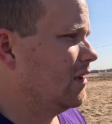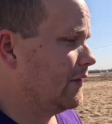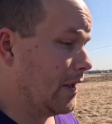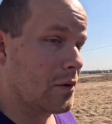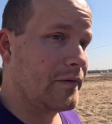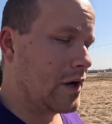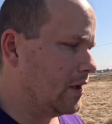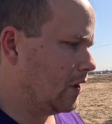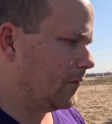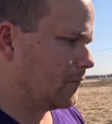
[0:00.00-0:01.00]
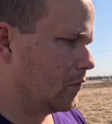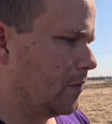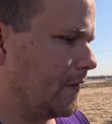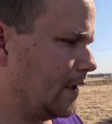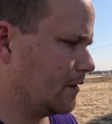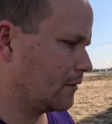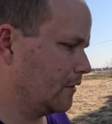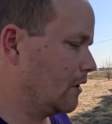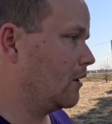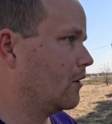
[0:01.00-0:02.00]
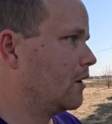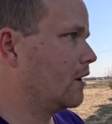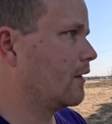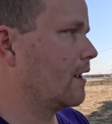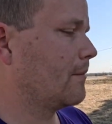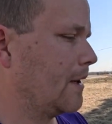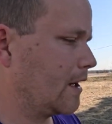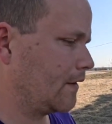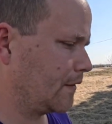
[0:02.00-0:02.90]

they were very helpful, but they didn't really know a lot about it,